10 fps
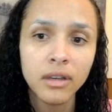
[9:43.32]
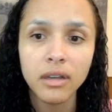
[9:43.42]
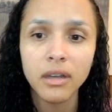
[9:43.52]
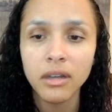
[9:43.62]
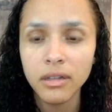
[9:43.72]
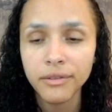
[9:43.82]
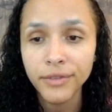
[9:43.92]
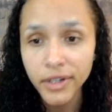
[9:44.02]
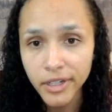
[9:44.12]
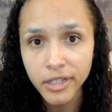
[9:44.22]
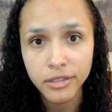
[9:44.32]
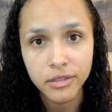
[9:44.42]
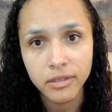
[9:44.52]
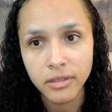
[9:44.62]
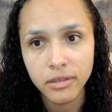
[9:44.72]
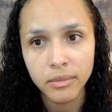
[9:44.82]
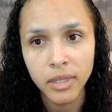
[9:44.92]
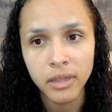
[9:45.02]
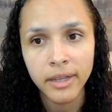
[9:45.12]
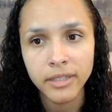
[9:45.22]
uh, very interesting to
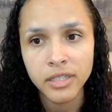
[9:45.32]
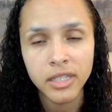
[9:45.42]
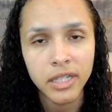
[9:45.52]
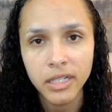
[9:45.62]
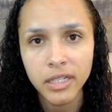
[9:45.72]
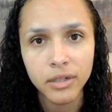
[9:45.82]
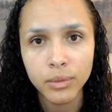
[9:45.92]
me. Like just getting in